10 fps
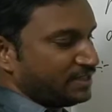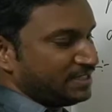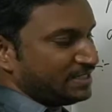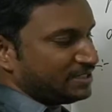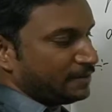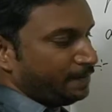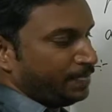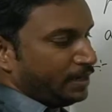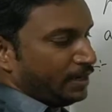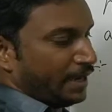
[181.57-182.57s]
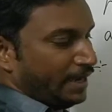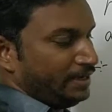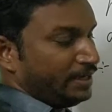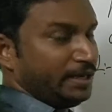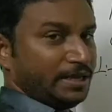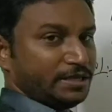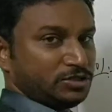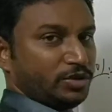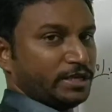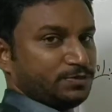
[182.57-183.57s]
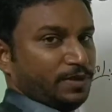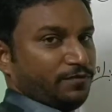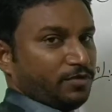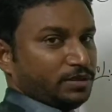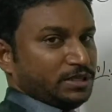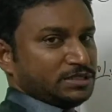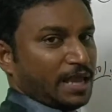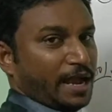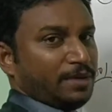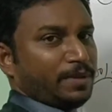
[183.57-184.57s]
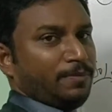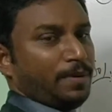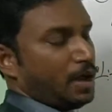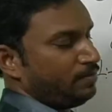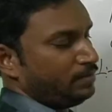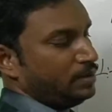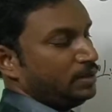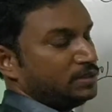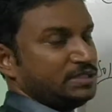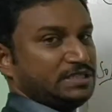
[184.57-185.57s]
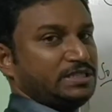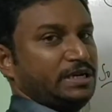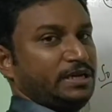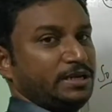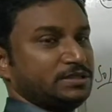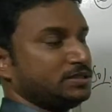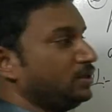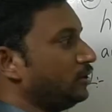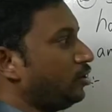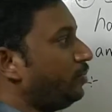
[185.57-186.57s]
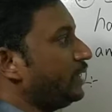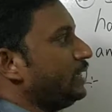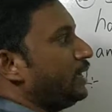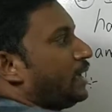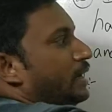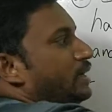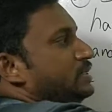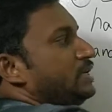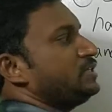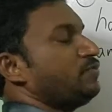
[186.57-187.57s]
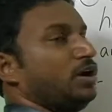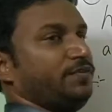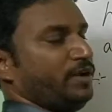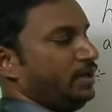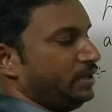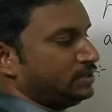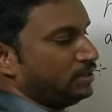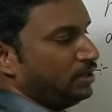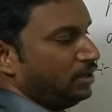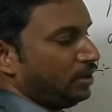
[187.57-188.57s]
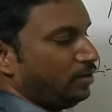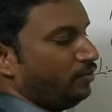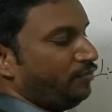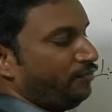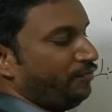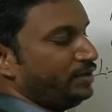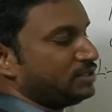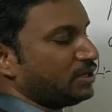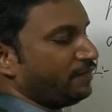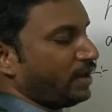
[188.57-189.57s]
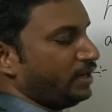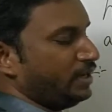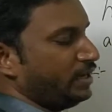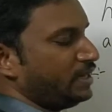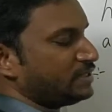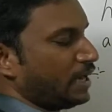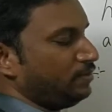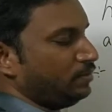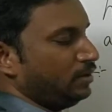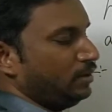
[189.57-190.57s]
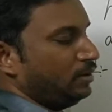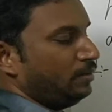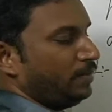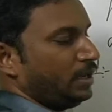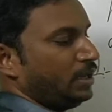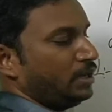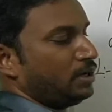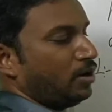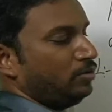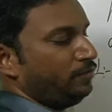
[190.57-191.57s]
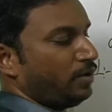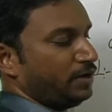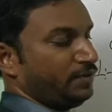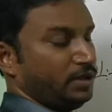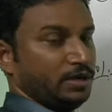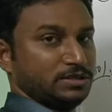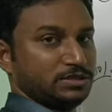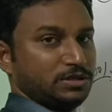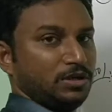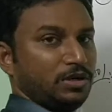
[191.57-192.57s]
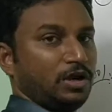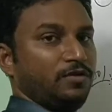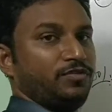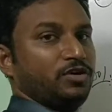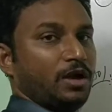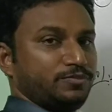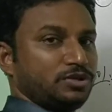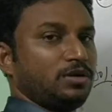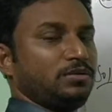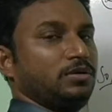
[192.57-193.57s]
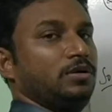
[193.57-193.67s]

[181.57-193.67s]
is 90 degrees to HP. For this hand, my palm, 60 degrees. Now, but here condition is 45 degrees. Now, instead of 90 degrees, I am making it down 45 degrees. Now, if you observe,